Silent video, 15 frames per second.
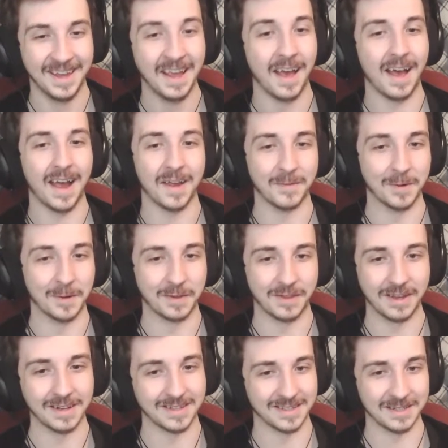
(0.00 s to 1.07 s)
I have good
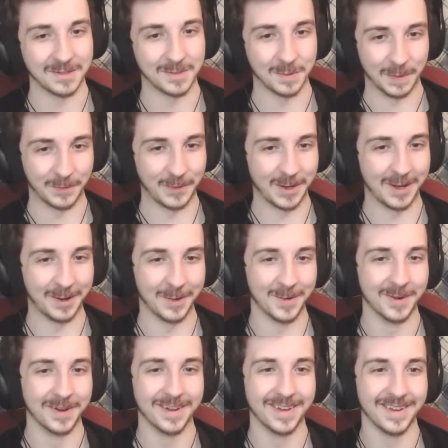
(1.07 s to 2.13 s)
things in store for you,
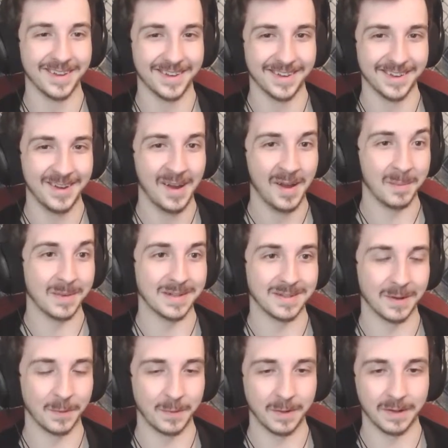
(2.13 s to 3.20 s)
Miss
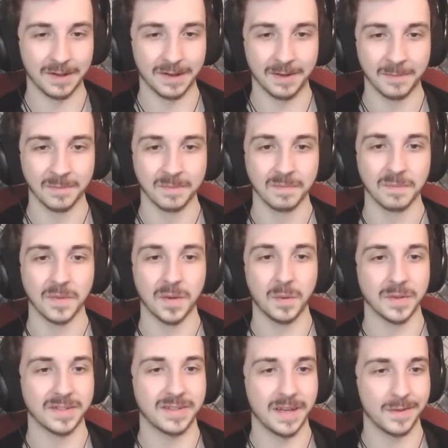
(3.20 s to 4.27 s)
Ophelia.
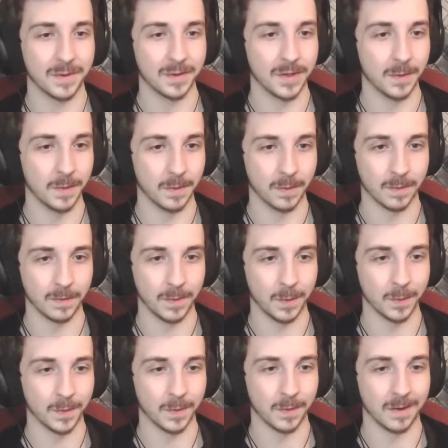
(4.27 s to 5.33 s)
We'll save your unit
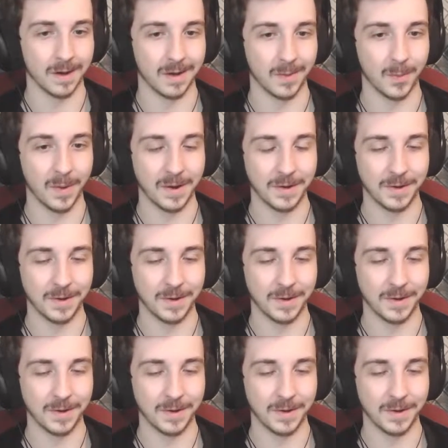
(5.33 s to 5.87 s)
review for when